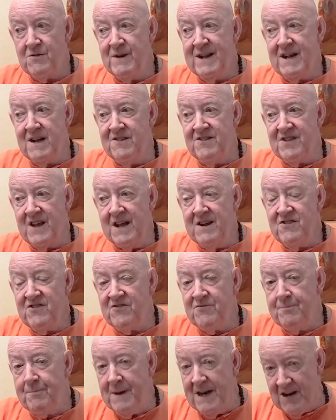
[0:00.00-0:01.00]
we could say
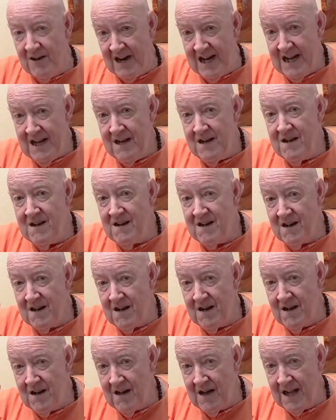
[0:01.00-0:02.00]
spirit
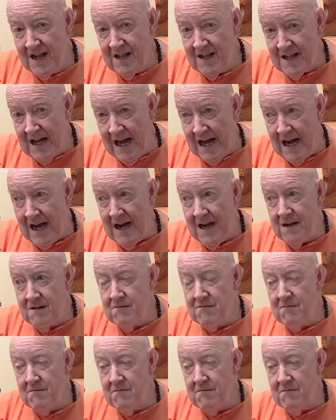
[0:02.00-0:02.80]
like that.